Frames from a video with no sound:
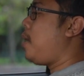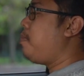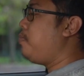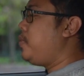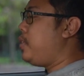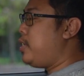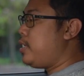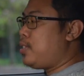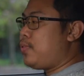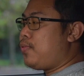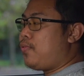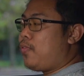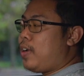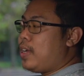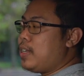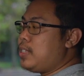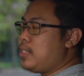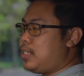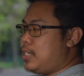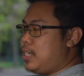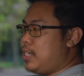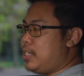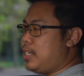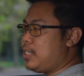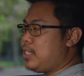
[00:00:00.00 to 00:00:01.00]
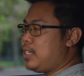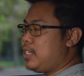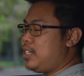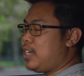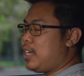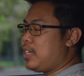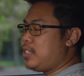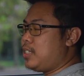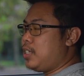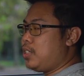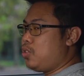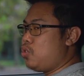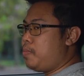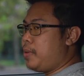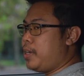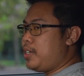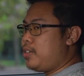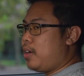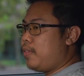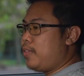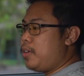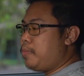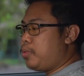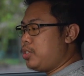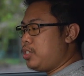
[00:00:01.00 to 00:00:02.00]
this front seat is adjusted to my
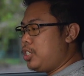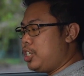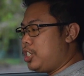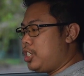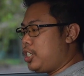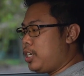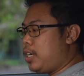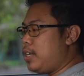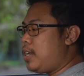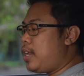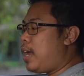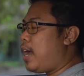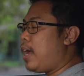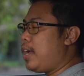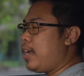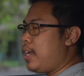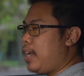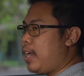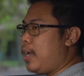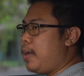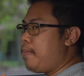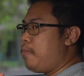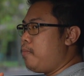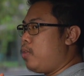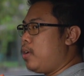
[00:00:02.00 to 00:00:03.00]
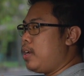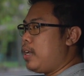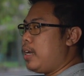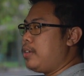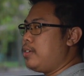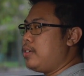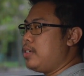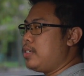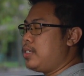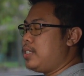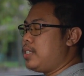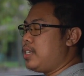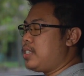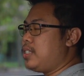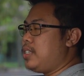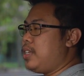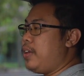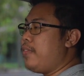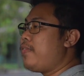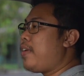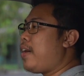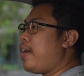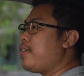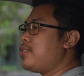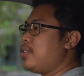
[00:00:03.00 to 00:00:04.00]
driving position. I am
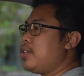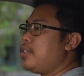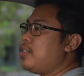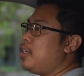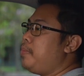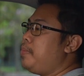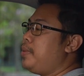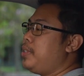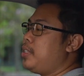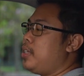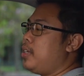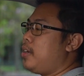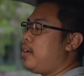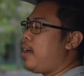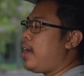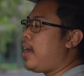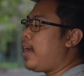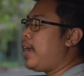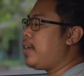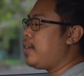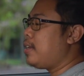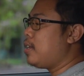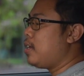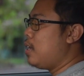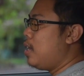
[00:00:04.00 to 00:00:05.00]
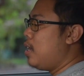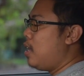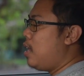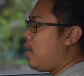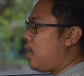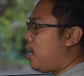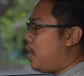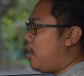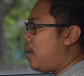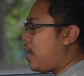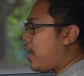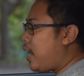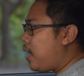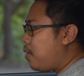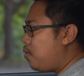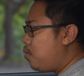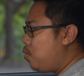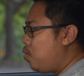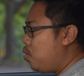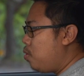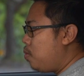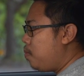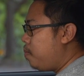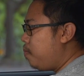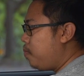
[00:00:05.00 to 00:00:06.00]
165 cm height. Leg
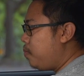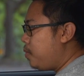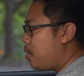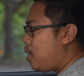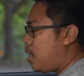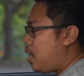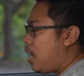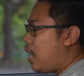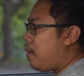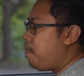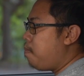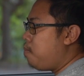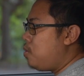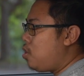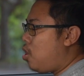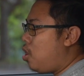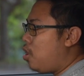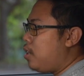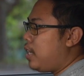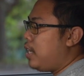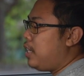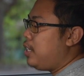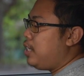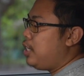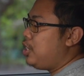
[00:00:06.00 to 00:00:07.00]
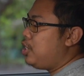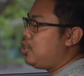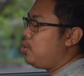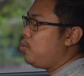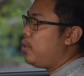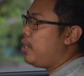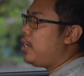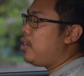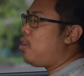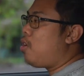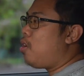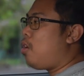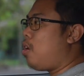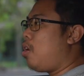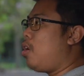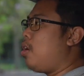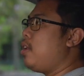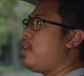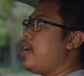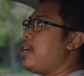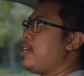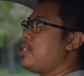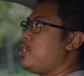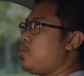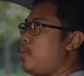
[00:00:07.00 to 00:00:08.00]
room, not an issue at all,
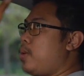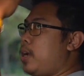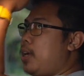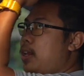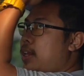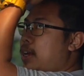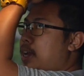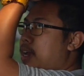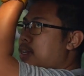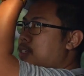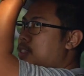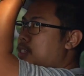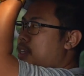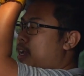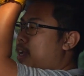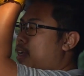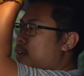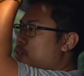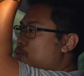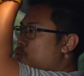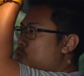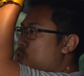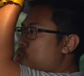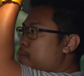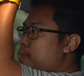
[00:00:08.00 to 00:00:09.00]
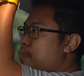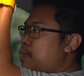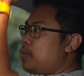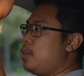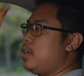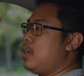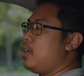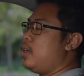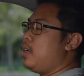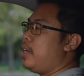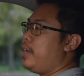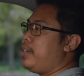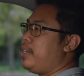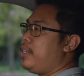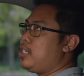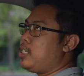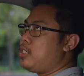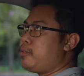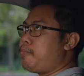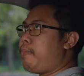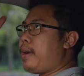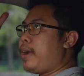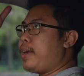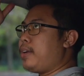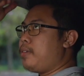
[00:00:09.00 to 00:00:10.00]
as well as headroom.
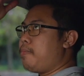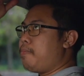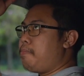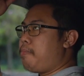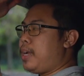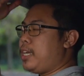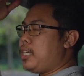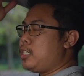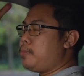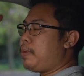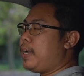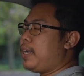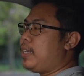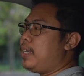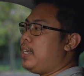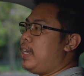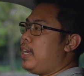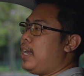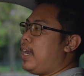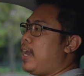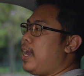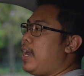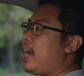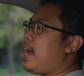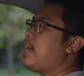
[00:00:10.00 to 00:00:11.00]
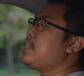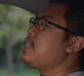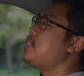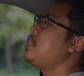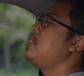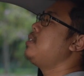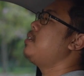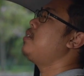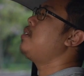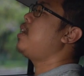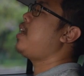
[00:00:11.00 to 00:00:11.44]
Despite my spiky hair, I still